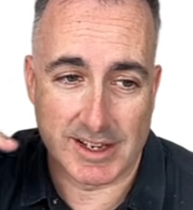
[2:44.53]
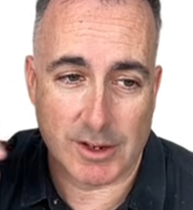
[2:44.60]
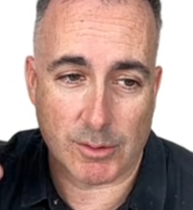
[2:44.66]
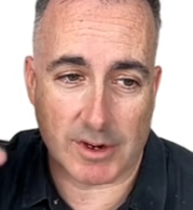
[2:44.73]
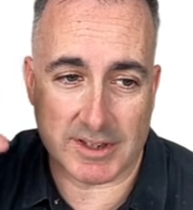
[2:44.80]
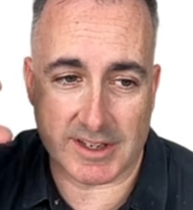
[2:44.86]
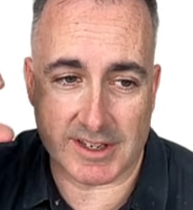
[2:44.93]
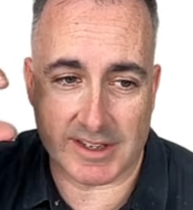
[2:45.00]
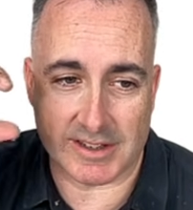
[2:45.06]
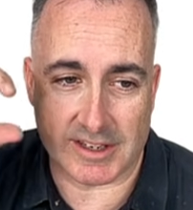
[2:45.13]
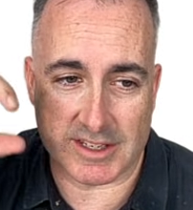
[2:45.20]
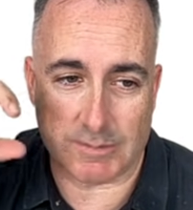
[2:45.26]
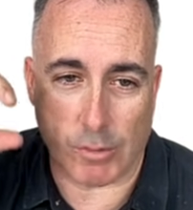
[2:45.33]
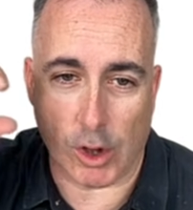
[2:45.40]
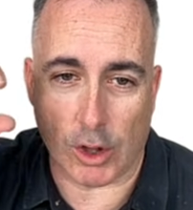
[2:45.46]
whereas this is a
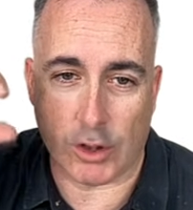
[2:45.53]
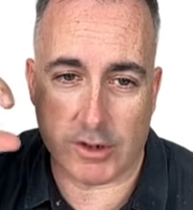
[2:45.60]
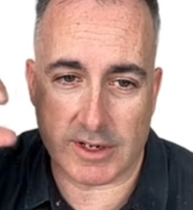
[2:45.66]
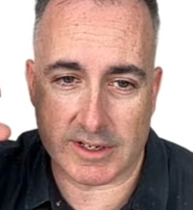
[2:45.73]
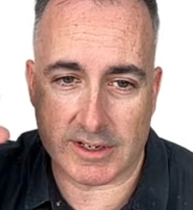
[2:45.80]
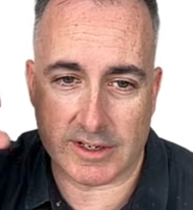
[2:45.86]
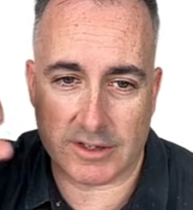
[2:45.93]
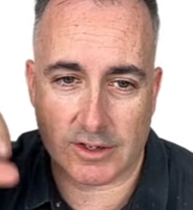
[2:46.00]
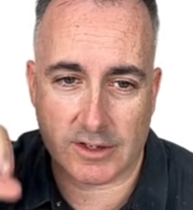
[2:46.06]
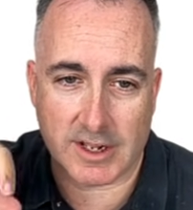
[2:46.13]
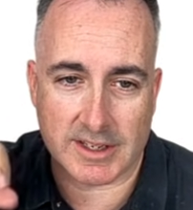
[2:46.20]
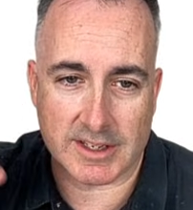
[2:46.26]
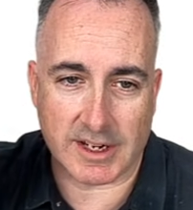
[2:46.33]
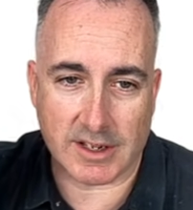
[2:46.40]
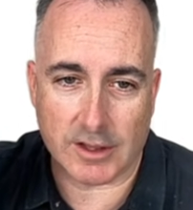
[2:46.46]
smaller distance, so
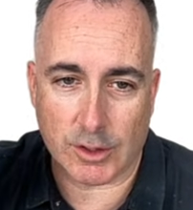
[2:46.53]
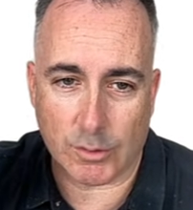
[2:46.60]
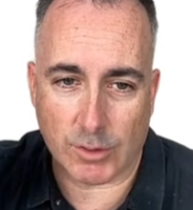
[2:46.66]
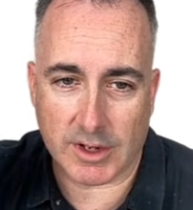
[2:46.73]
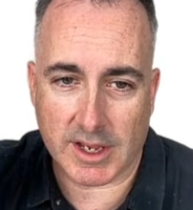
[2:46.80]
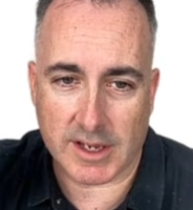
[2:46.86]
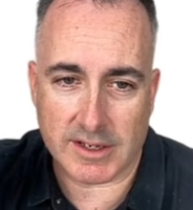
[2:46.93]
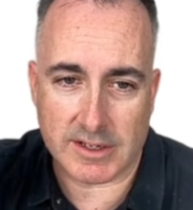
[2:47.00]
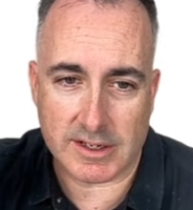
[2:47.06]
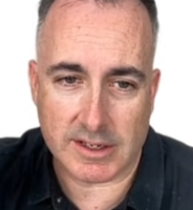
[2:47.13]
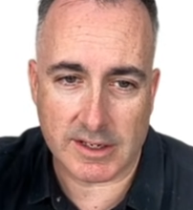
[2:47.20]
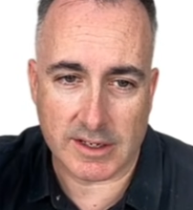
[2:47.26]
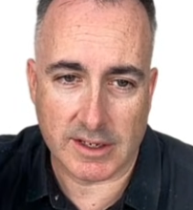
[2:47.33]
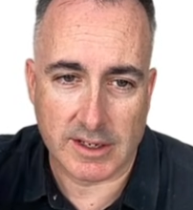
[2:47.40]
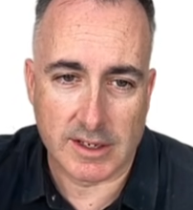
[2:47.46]
that's like a lowercase
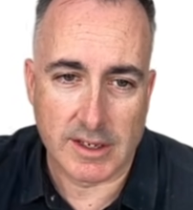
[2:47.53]
d.